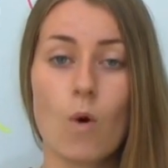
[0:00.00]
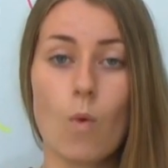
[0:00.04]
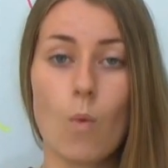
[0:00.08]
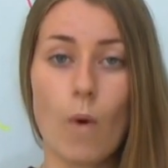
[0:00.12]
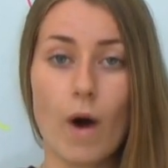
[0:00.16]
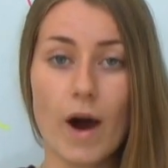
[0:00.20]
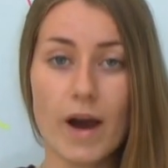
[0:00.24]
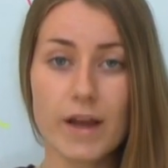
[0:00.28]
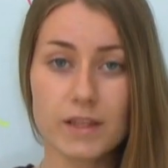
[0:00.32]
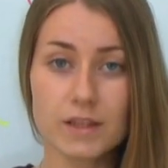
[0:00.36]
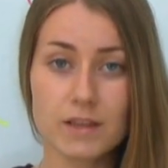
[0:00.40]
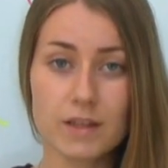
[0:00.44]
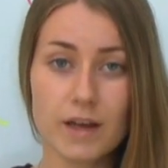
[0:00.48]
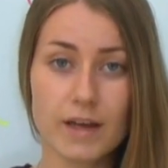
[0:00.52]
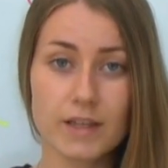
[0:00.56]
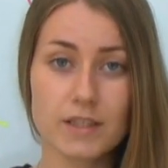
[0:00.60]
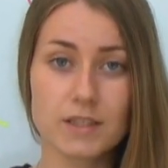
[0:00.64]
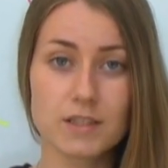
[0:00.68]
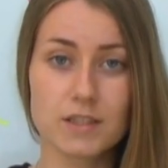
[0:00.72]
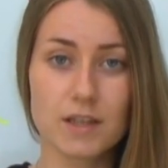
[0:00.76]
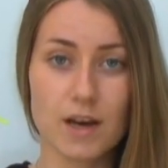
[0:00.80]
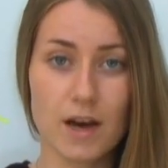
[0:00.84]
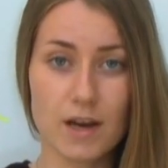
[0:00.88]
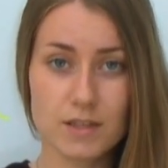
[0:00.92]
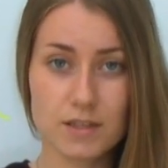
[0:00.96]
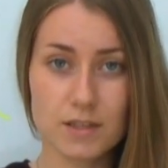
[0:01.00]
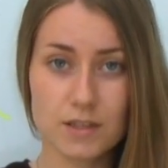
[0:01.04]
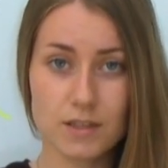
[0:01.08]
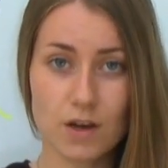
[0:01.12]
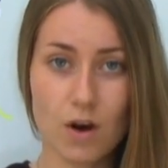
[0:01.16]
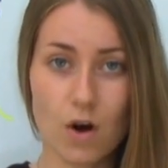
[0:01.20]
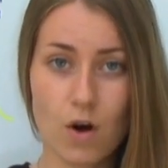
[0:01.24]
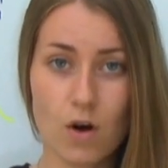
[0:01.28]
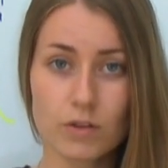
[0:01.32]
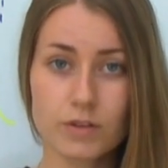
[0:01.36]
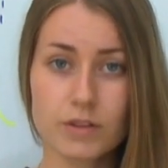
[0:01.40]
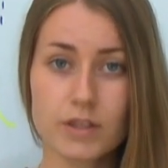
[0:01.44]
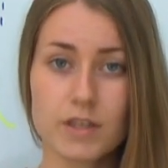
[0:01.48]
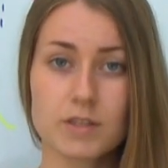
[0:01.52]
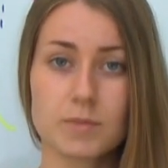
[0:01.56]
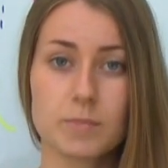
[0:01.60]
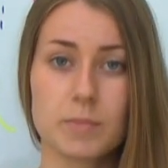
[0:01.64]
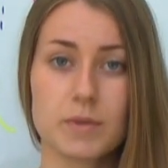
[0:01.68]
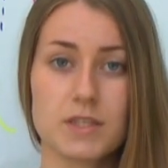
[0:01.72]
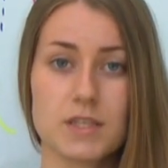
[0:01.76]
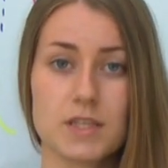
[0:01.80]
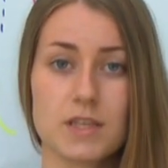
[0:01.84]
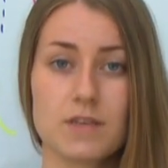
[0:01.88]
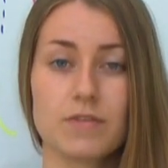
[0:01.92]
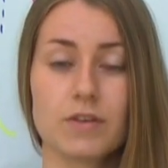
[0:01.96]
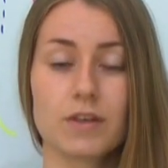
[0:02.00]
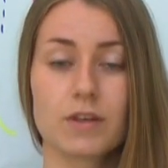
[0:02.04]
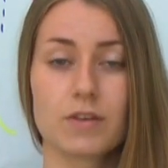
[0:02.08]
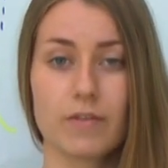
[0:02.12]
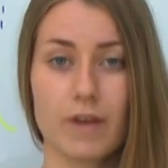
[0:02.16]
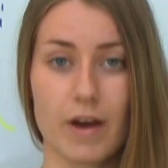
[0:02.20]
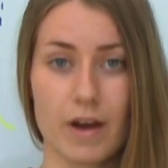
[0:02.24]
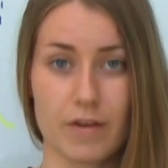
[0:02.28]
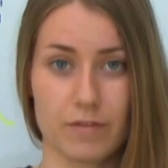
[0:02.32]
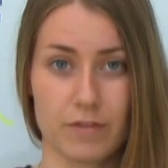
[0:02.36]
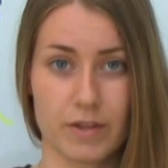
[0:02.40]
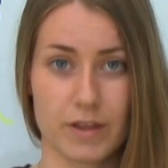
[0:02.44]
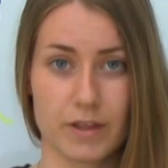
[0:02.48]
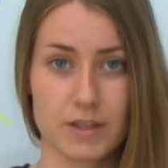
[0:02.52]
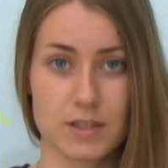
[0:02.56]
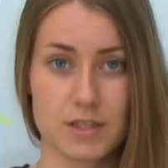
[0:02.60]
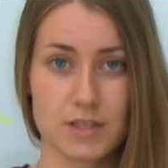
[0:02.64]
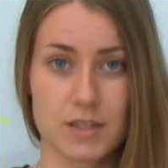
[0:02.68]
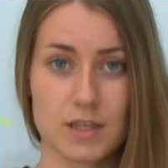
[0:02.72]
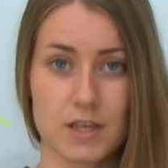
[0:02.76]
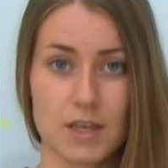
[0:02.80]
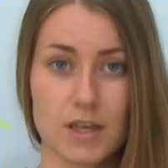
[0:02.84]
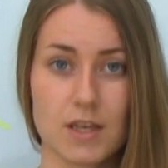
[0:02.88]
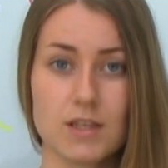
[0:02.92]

white light doesn't hold a specific wavelength.